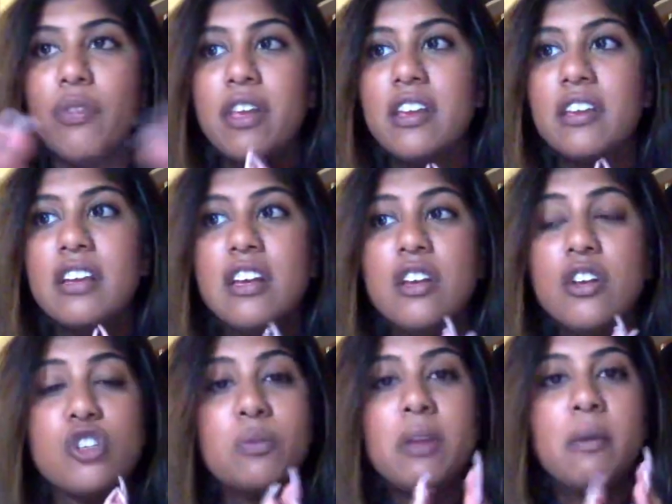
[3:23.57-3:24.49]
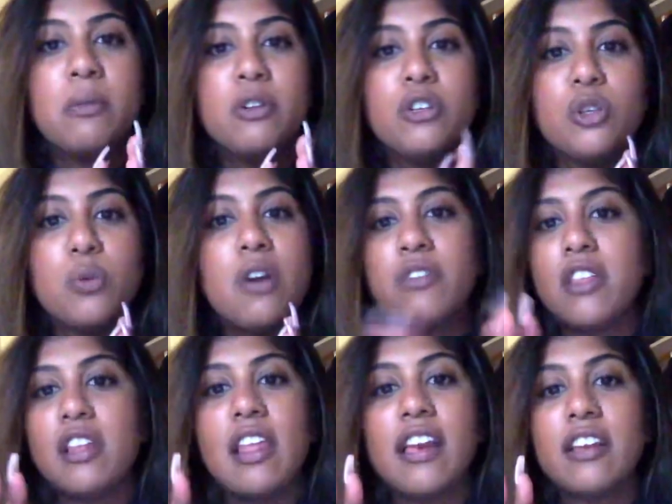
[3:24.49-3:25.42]
They should be able to do whatever
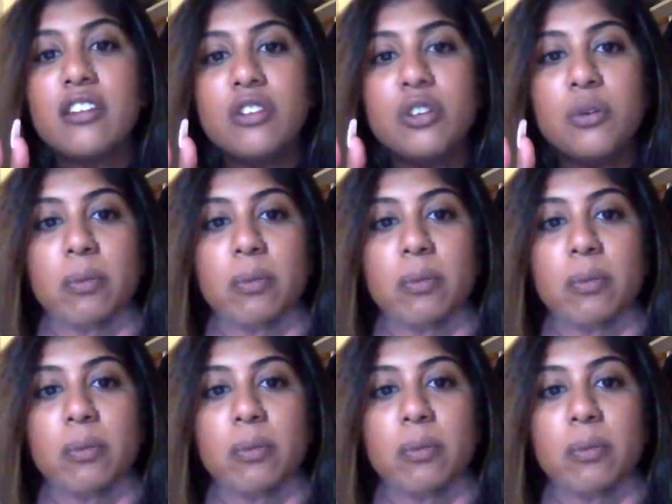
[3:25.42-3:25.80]
they like to do.